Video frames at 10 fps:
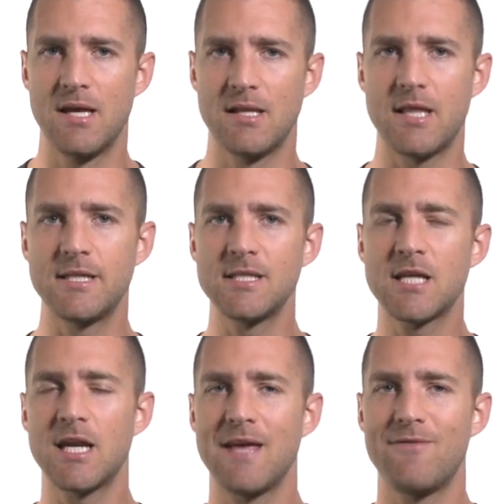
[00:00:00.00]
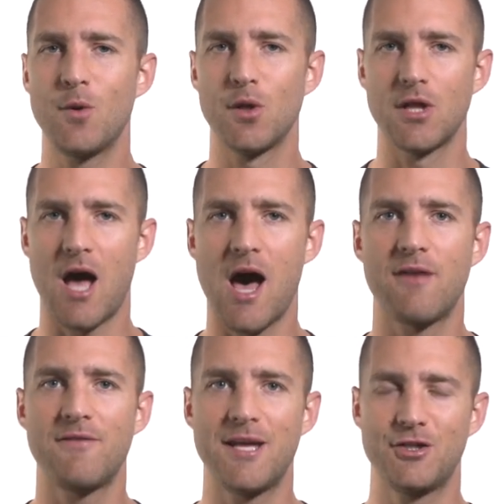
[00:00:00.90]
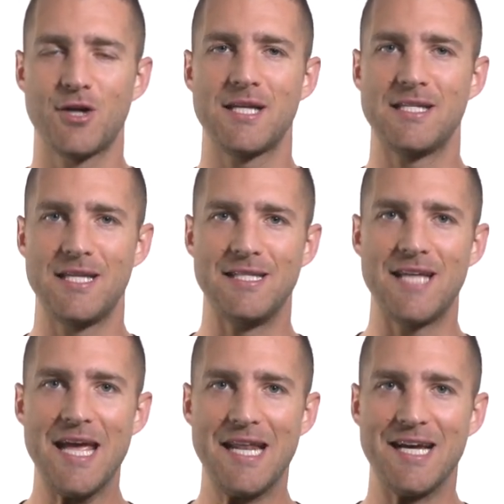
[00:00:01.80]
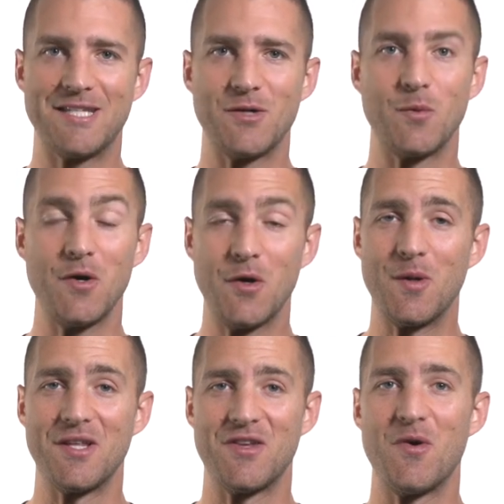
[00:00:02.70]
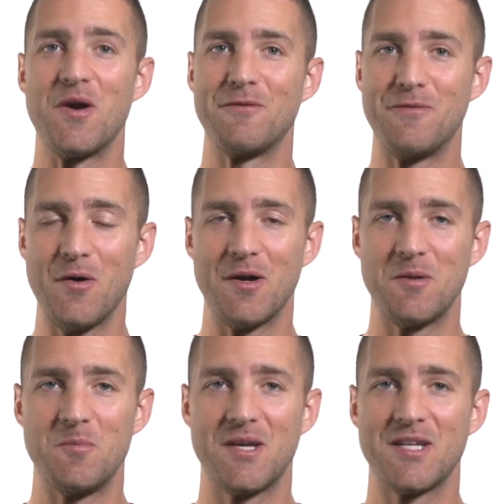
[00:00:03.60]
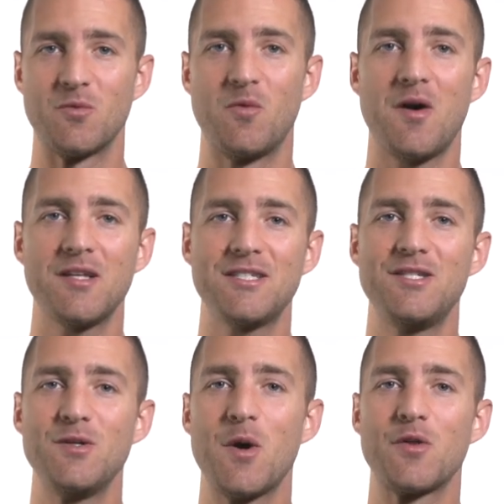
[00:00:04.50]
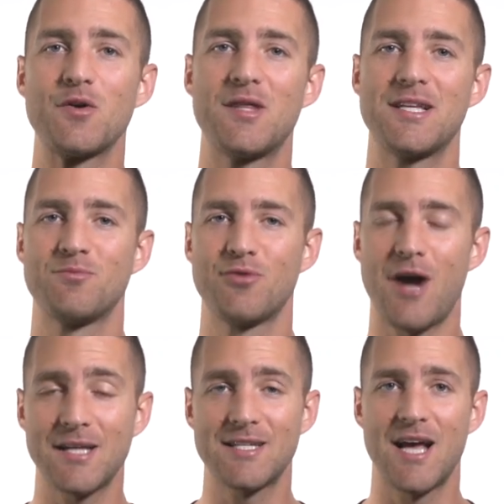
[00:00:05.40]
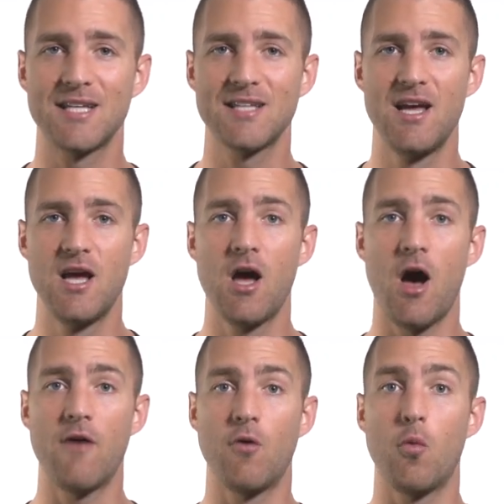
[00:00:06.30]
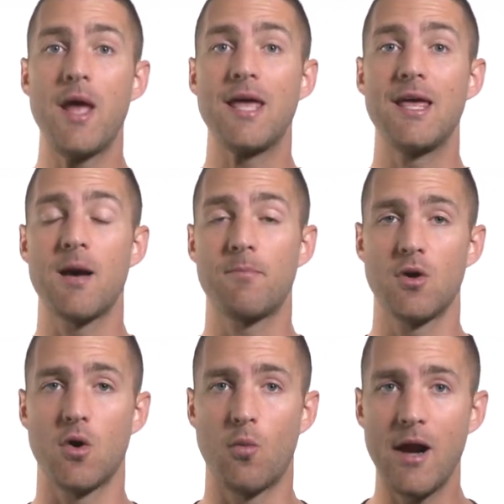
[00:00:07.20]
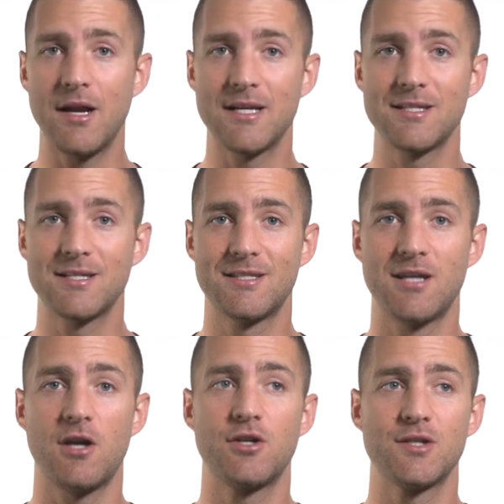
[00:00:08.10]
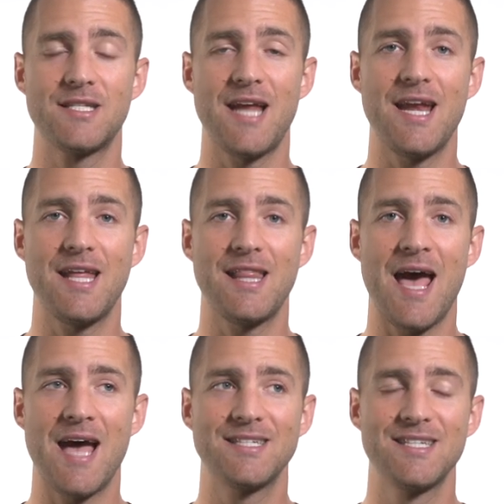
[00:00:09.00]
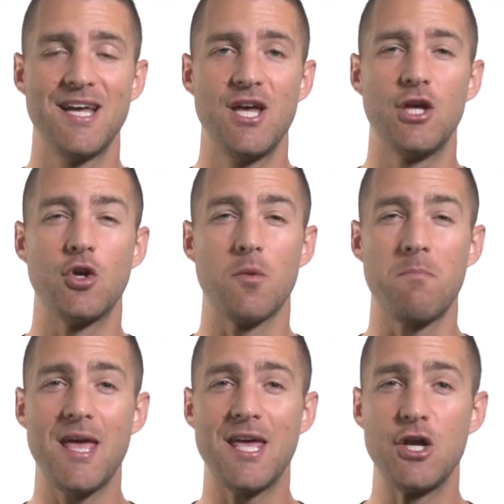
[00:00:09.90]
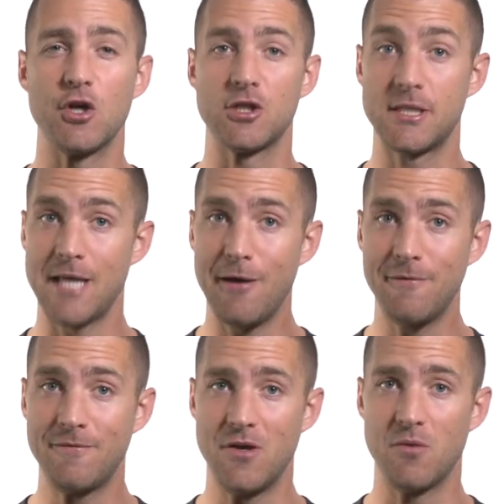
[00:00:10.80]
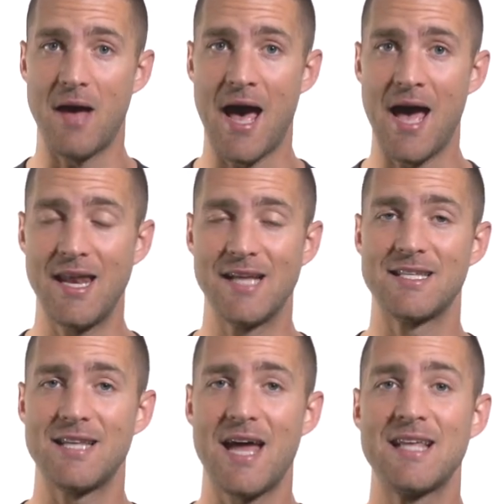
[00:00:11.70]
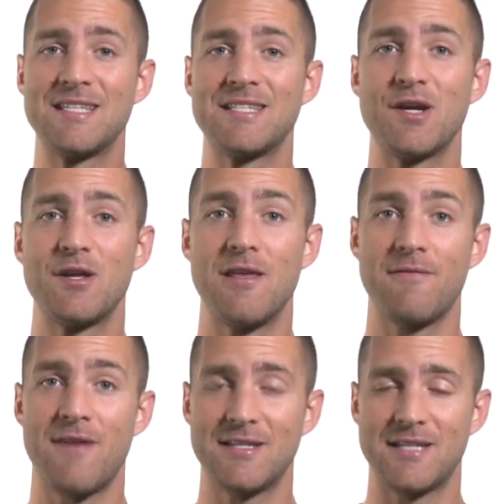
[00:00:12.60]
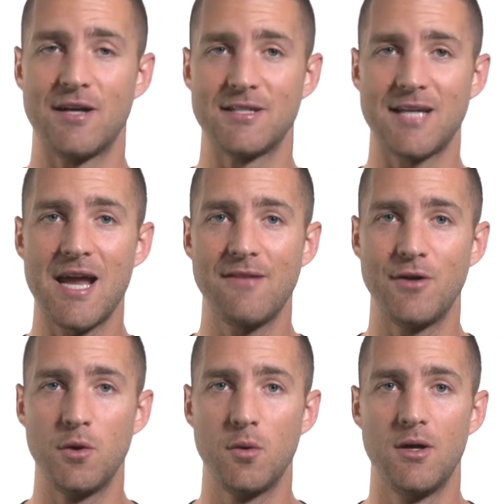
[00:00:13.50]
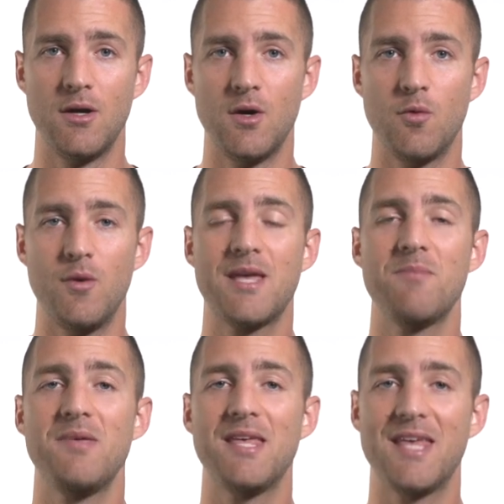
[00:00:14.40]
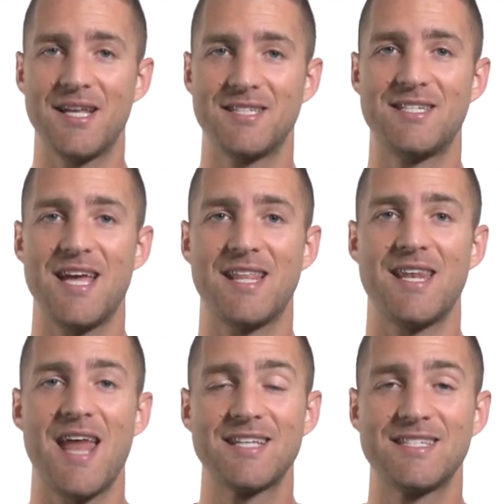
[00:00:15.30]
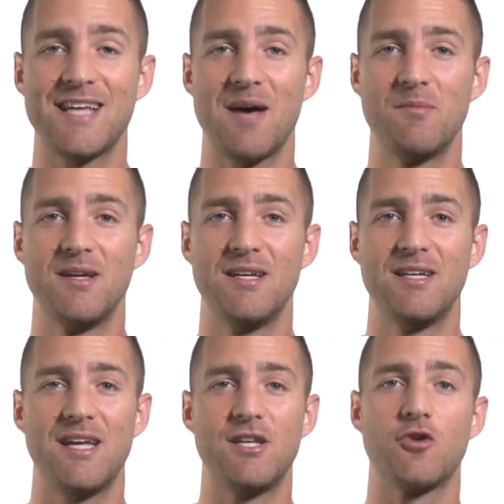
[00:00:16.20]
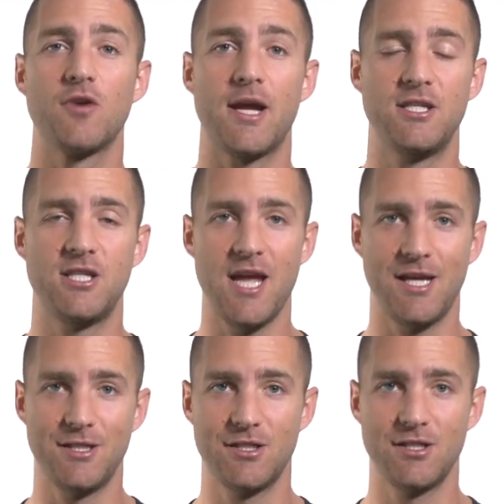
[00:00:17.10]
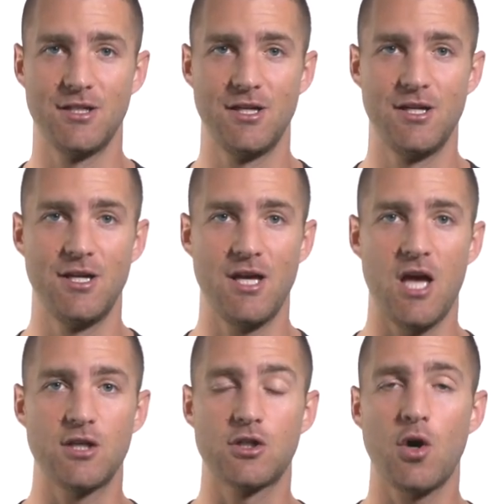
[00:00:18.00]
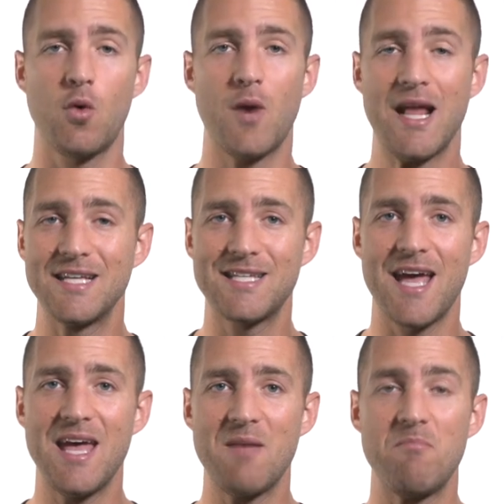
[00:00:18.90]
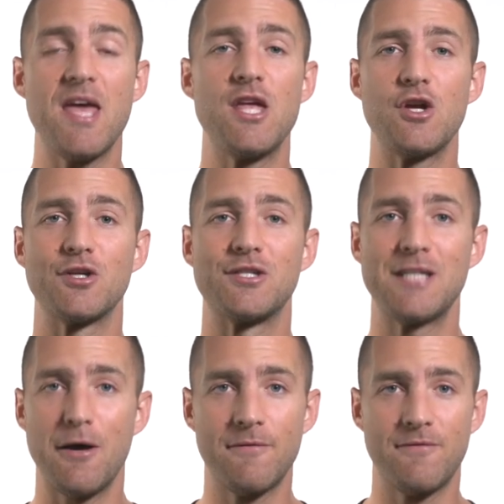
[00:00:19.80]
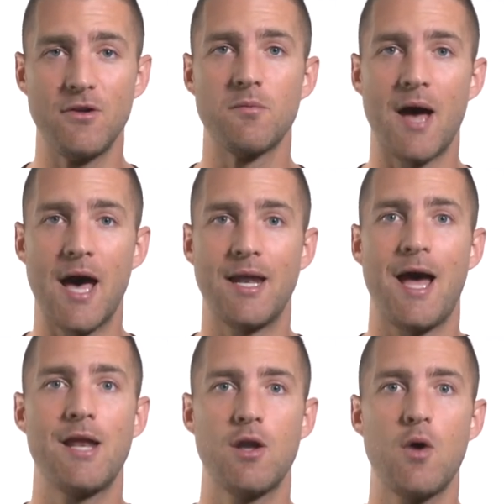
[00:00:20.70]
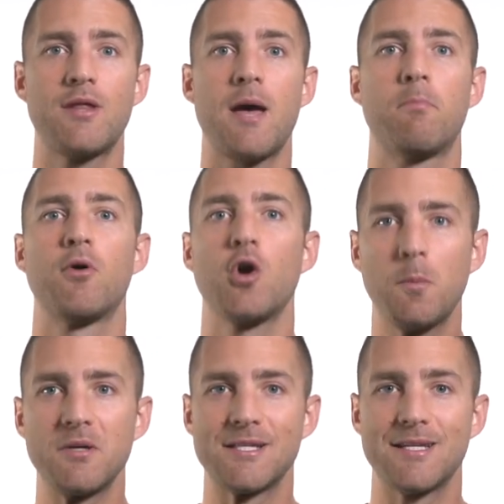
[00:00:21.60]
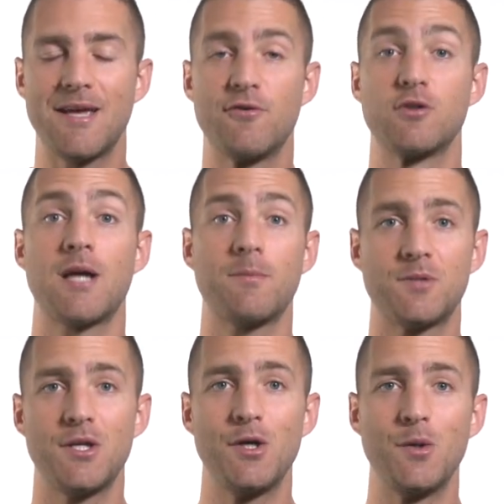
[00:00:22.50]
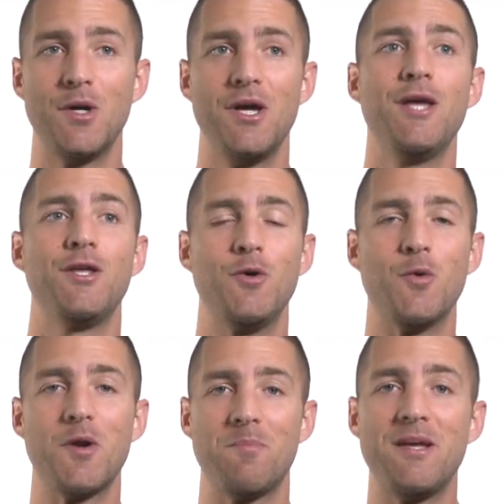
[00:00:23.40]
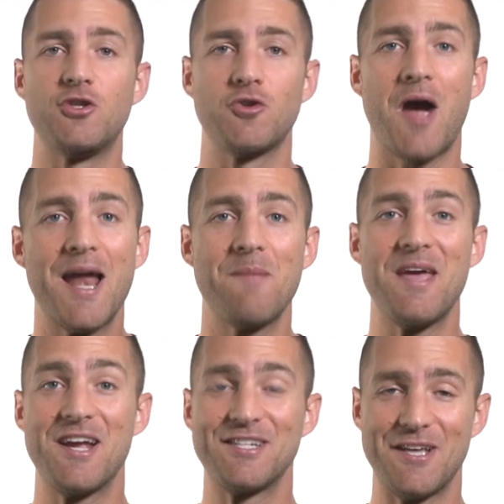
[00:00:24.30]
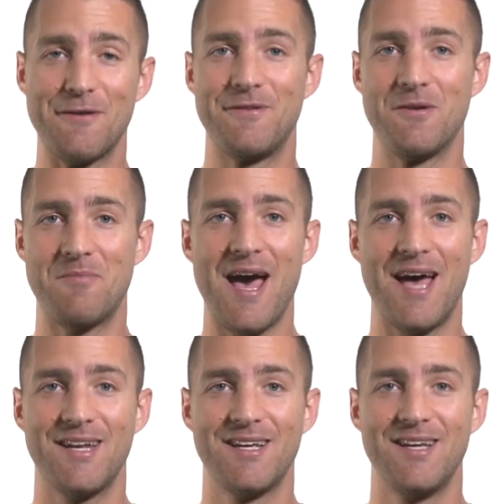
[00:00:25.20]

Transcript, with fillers: Now, this is going to give you a lot of interesting data to work with going forward, because once you go through this process of waking up your awareness to understanding that you're making yourself feel bad, and it's not necessarily the events outside of you, we can begin to take the next step and to create change. And so when I say making yourself feel bad, I know that purposely, if it was up to you, you wouldn't be trying to make yourself feel bad.